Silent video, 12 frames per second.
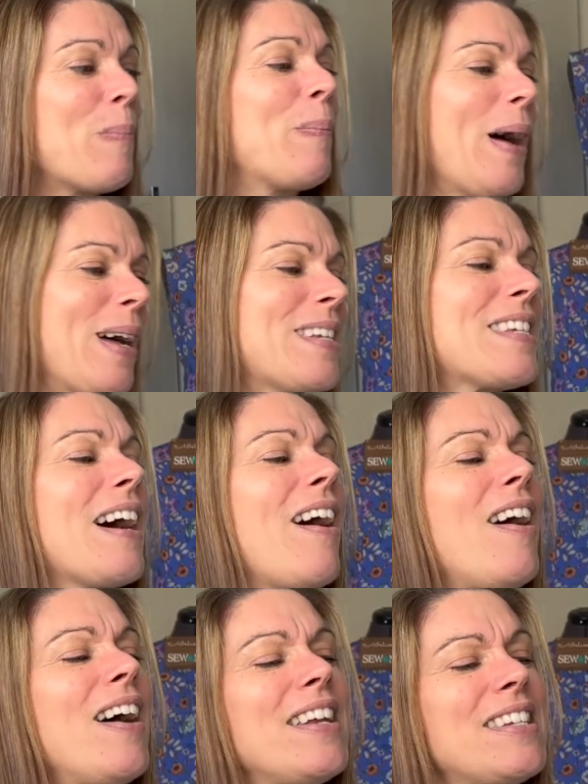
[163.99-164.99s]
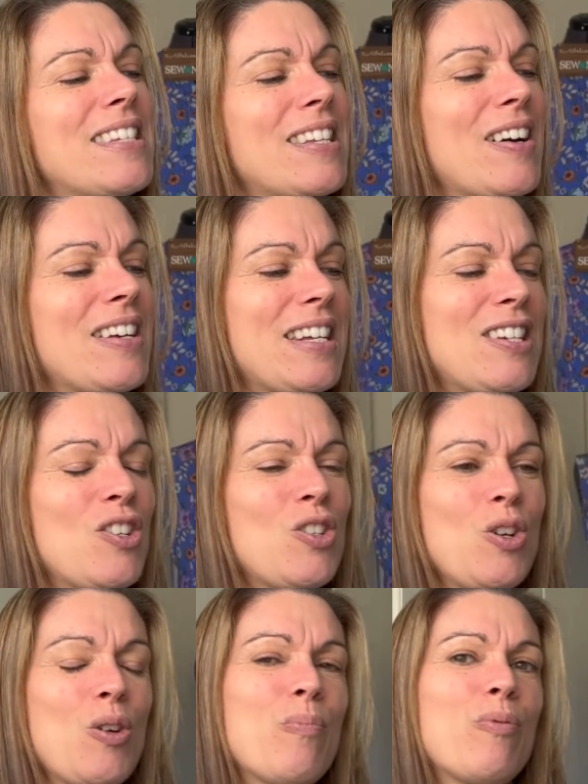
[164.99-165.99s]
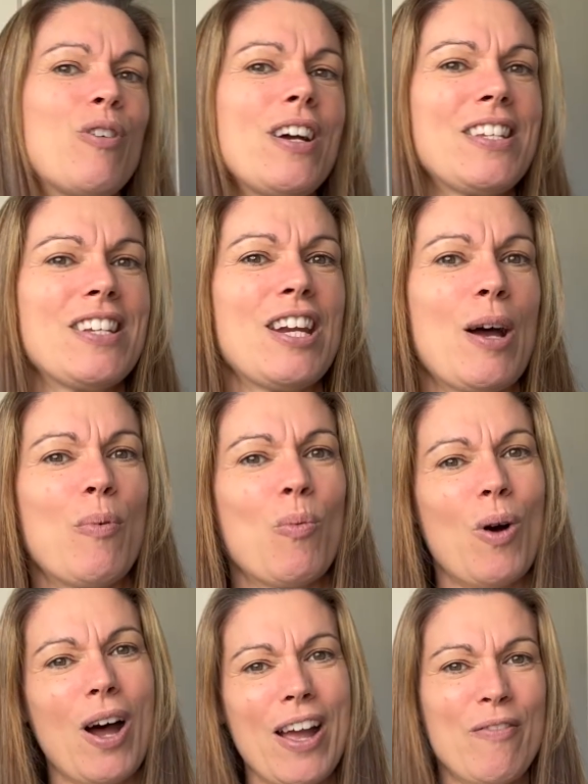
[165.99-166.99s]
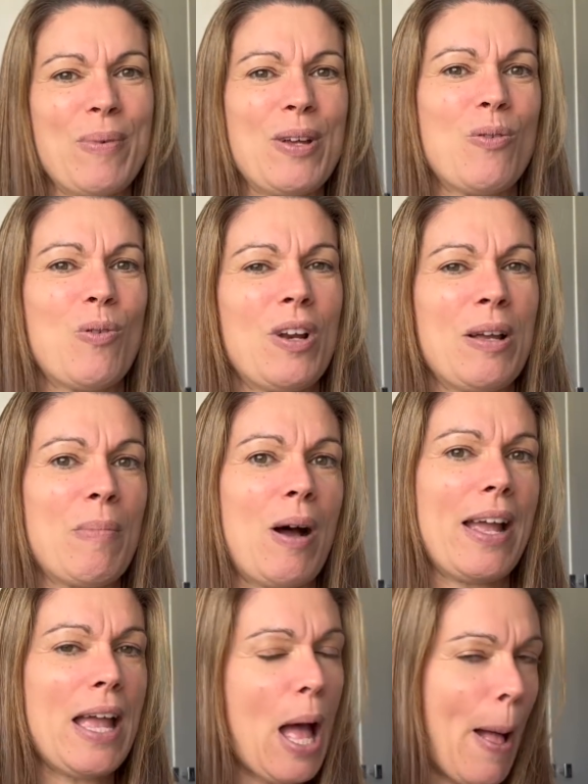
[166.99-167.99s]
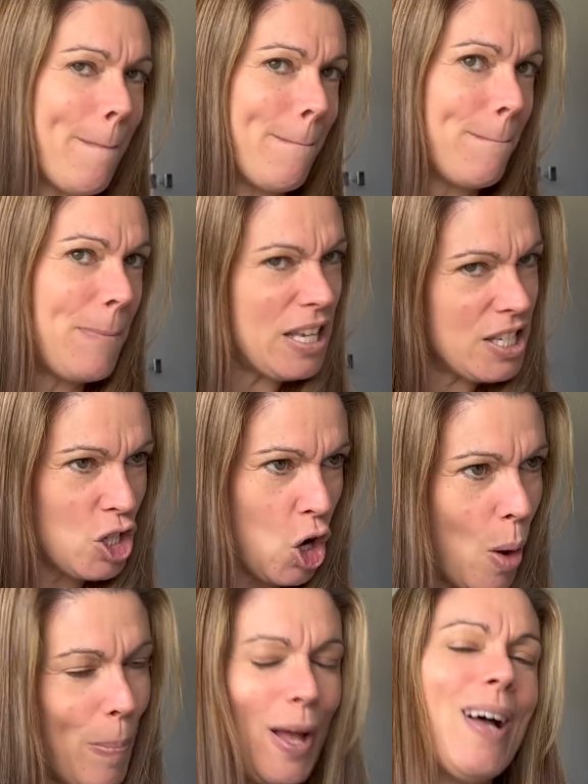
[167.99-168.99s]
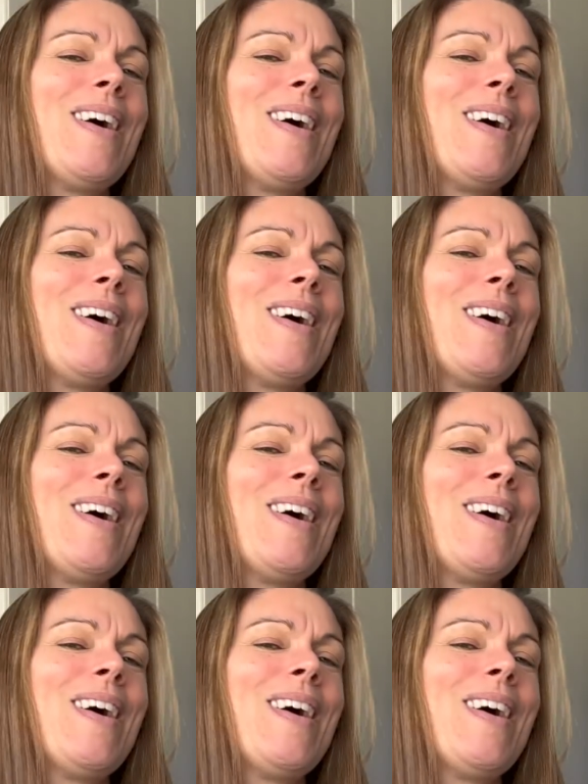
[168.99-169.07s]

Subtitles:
but I decided to brighten up what I've been calling my bus stop